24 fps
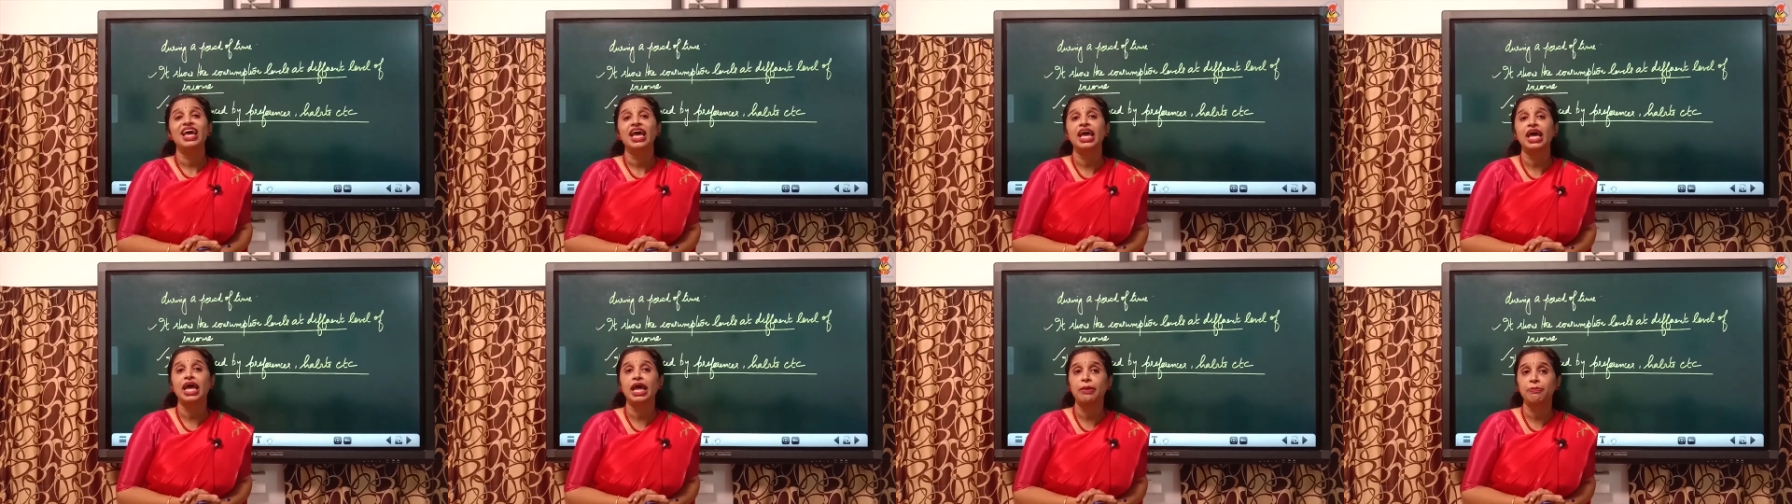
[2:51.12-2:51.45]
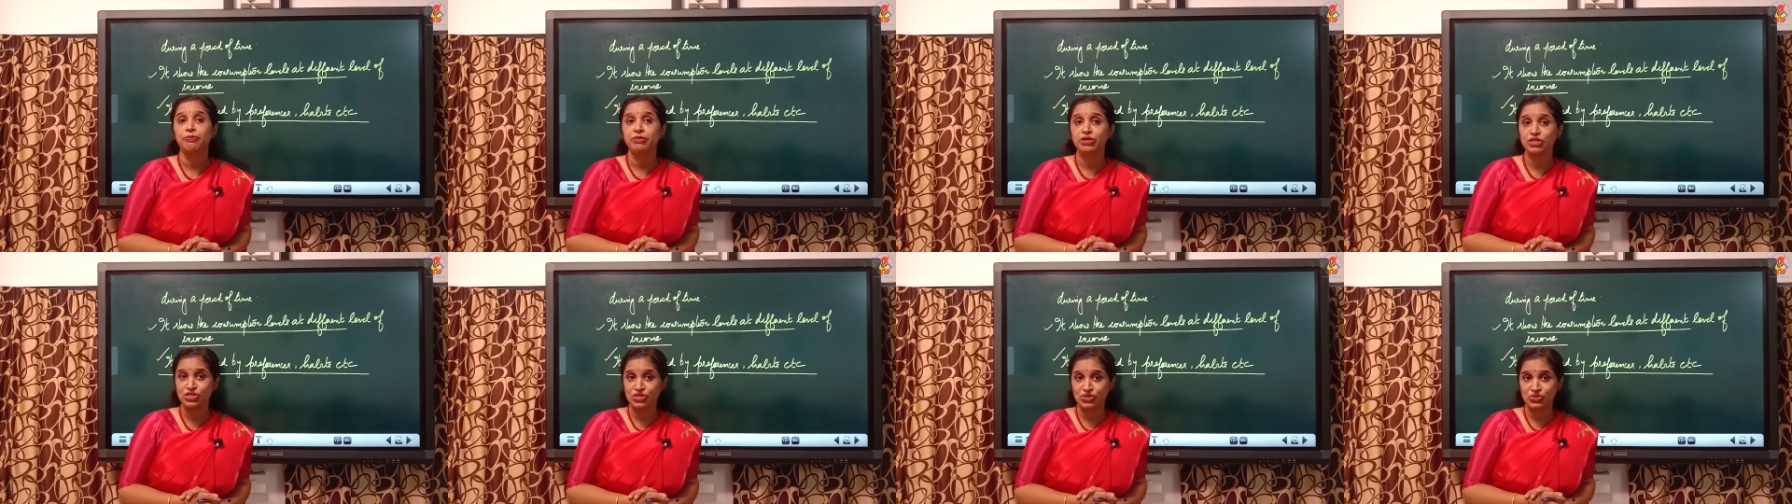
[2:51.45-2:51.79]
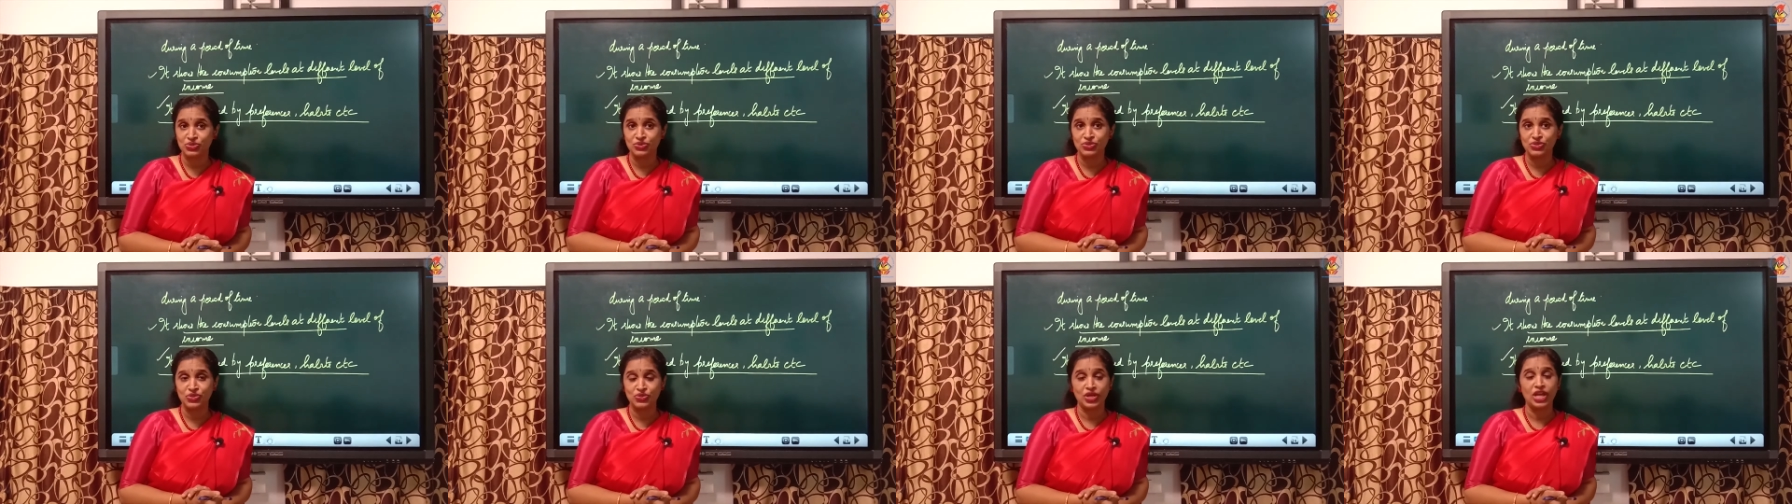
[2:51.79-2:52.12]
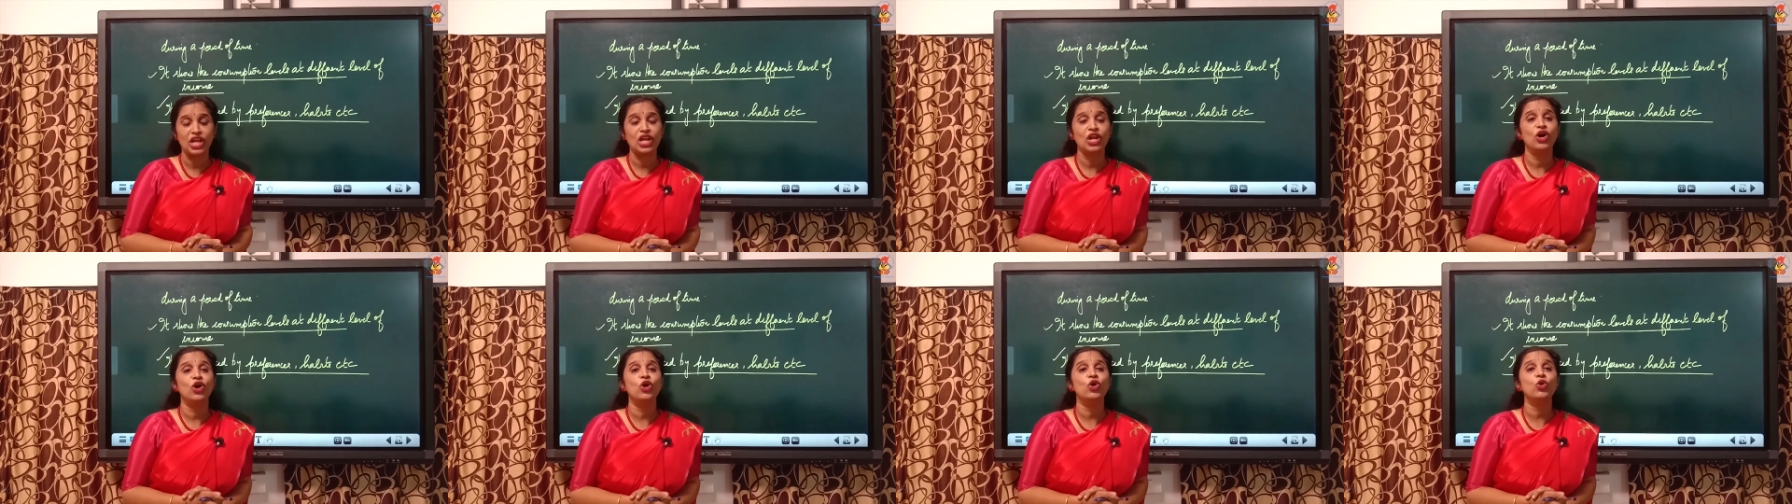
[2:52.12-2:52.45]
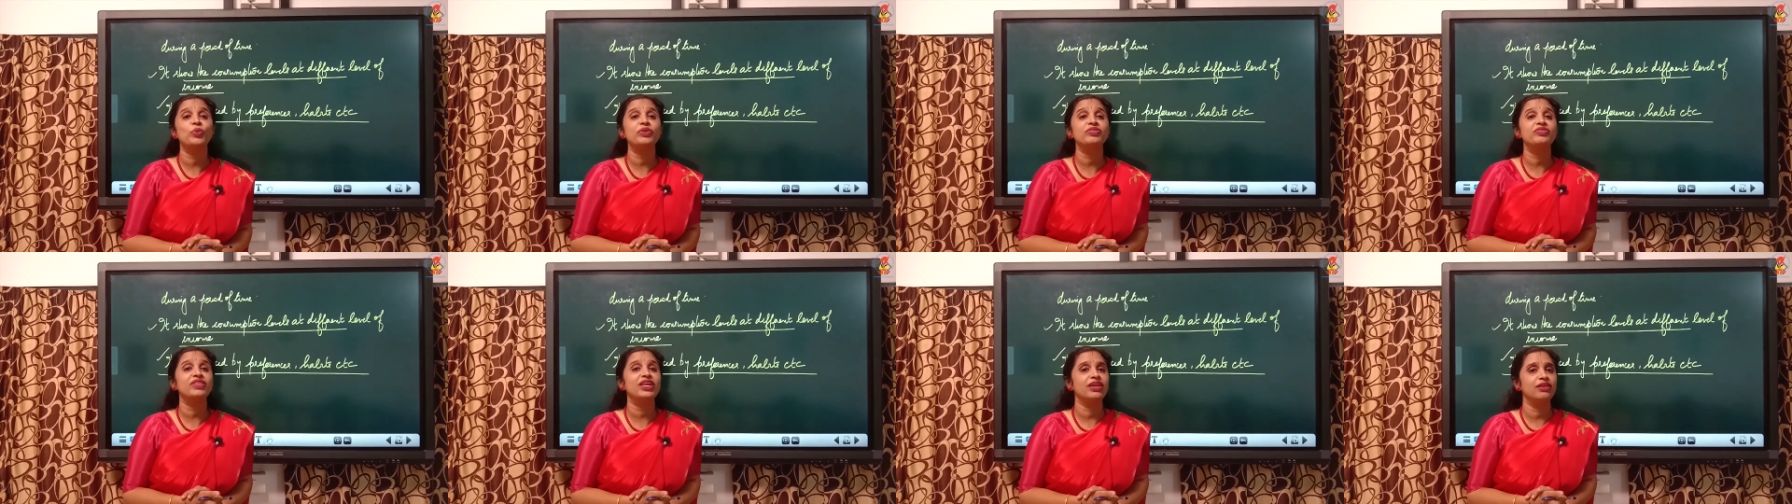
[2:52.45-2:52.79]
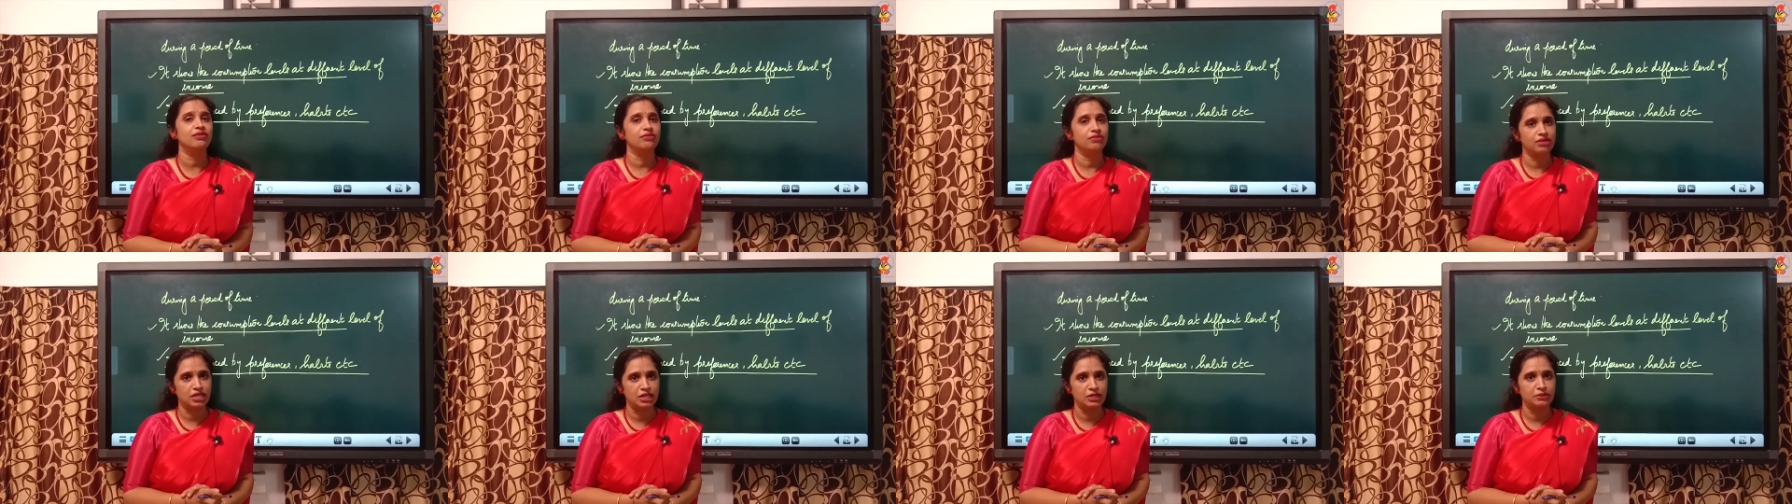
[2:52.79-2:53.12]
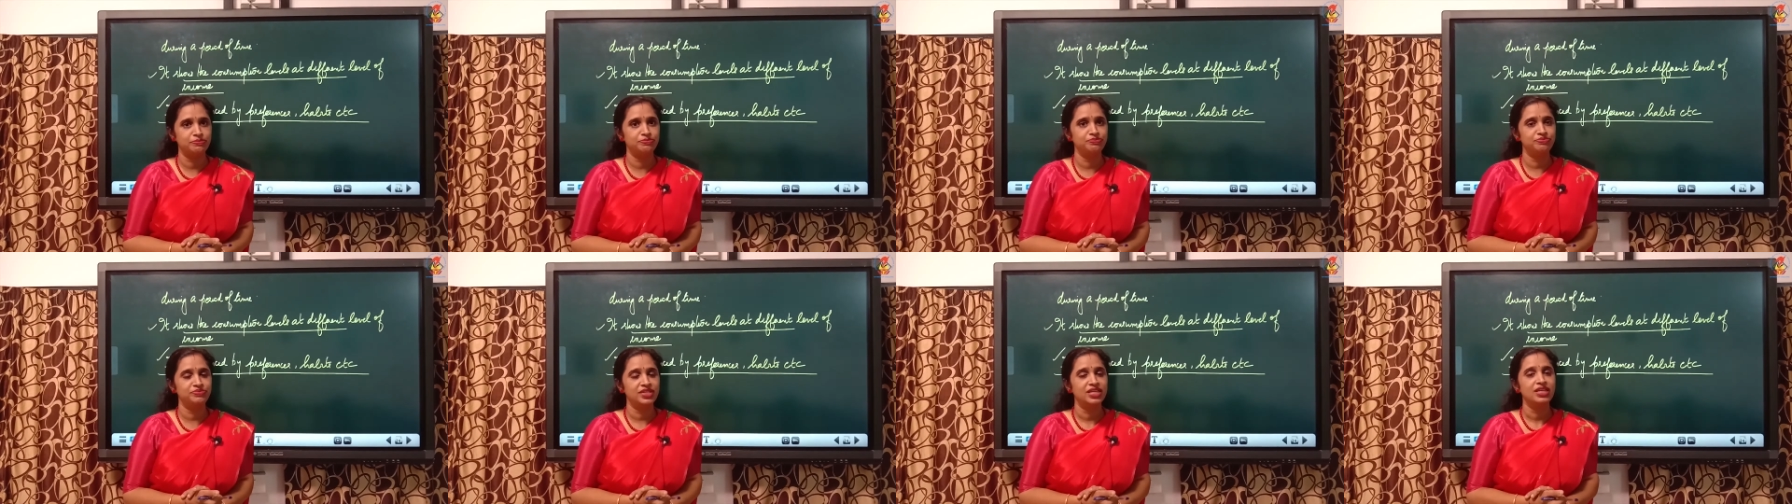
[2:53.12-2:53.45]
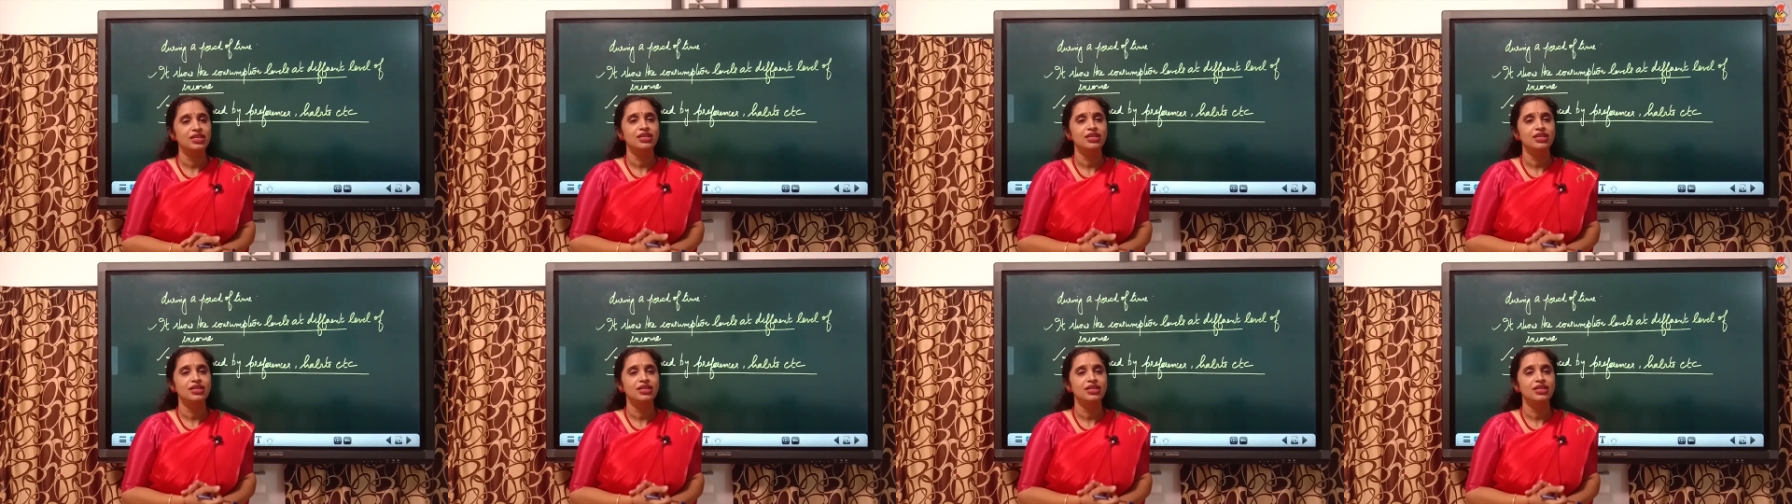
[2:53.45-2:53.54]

habits also along with the income